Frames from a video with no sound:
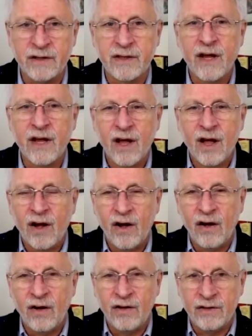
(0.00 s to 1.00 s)
it
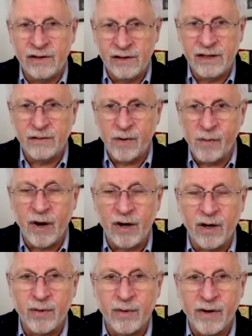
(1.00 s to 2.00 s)
on the
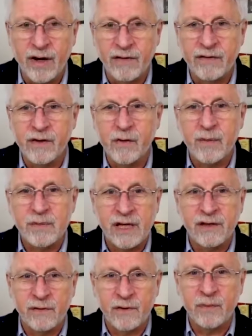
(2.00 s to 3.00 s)
Remarkable Recovery
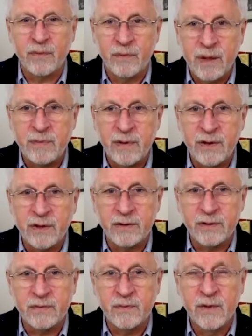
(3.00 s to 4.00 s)
website for people
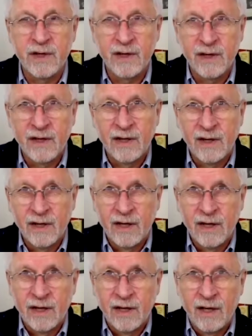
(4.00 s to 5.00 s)
who
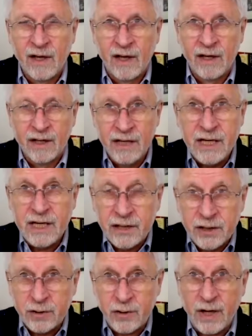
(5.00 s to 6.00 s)
need
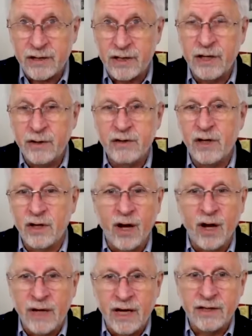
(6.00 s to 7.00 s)
to actually use the
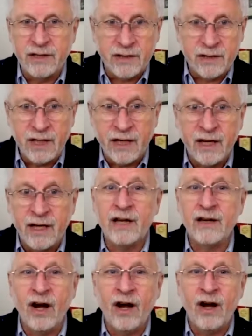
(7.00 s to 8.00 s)
combination. They can
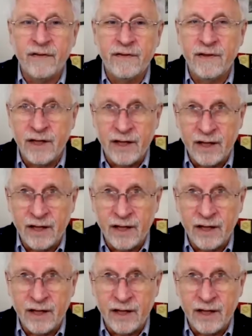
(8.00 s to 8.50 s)
get off